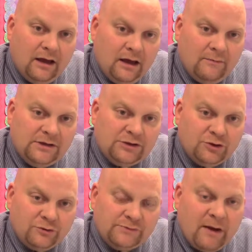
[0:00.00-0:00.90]
It's
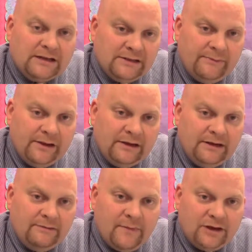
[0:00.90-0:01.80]
your
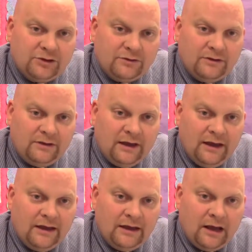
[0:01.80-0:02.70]
responsibility to make sure that
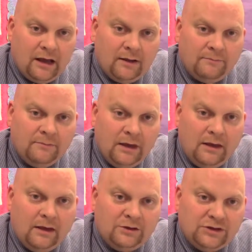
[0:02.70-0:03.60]
they
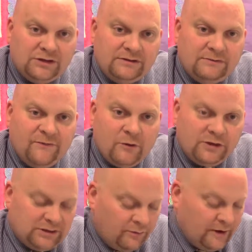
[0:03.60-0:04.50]
just
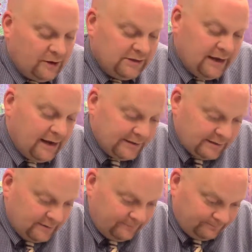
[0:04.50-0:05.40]
focus on their test.